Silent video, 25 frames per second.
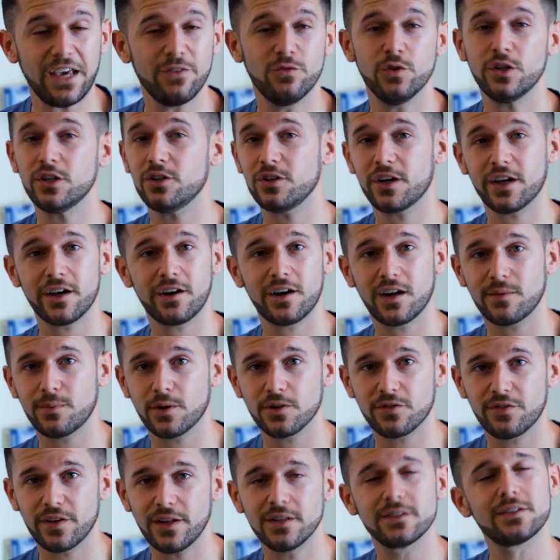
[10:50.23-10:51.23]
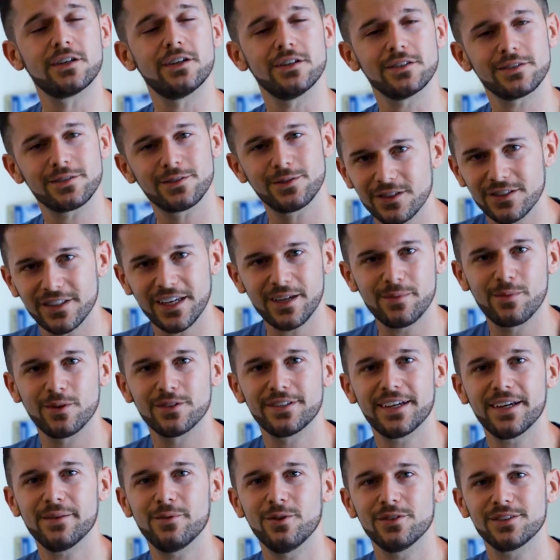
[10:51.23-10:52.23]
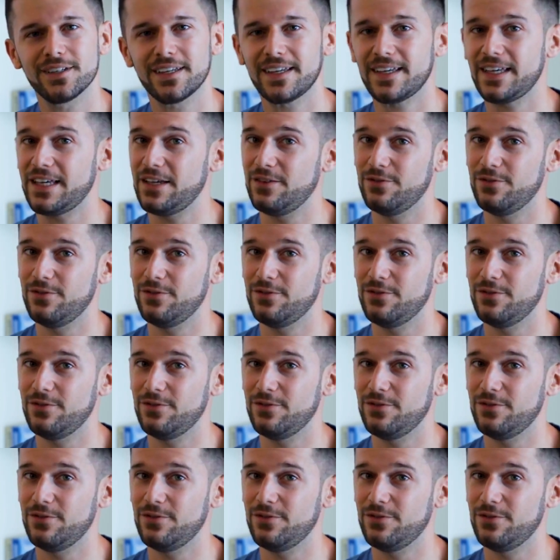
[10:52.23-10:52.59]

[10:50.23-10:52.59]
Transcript: If we don't care about filters, simple tables.